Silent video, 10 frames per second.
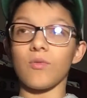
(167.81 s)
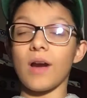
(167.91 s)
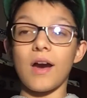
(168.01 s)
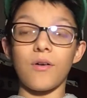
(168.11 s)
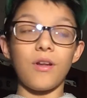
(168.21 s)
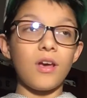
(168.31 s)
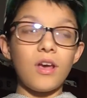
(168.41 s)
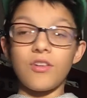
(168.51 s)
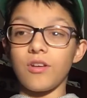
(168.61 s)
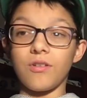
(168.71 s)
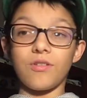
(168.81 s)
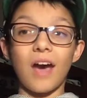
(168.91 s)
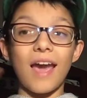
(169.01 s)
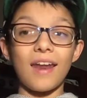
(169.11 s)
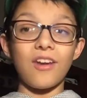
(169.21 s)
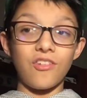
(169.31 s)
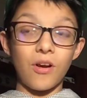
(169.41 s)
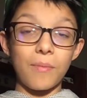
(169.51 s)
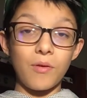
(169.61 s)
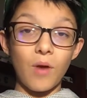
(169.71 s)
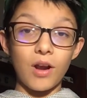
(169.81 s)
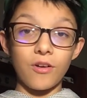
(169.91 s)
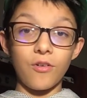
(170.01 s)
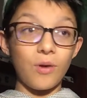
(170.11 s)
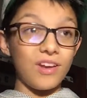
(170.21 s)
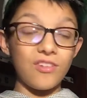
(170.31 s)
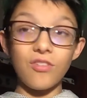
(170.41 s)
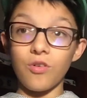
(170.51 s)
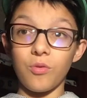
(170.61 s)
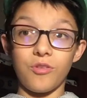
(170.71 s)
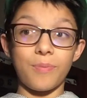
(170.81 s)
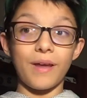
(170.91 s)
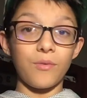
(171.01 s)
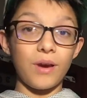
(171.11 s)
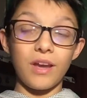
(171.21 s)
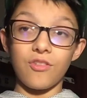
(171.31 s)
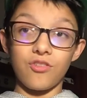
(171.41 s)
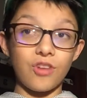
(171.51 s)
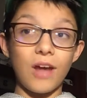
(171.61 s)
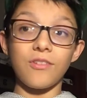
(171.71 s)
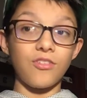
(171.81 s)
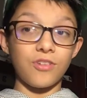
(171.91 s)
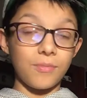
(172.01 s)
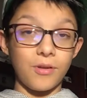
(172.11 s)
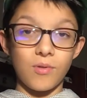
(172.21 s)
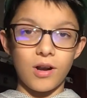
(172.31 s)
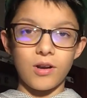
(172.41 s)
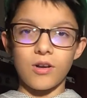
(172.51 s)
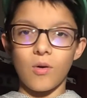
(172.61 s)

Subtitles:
around to tight end Jeremy Ruckert, who had 2, which, by the way, shout out to Jeremy Ruckert.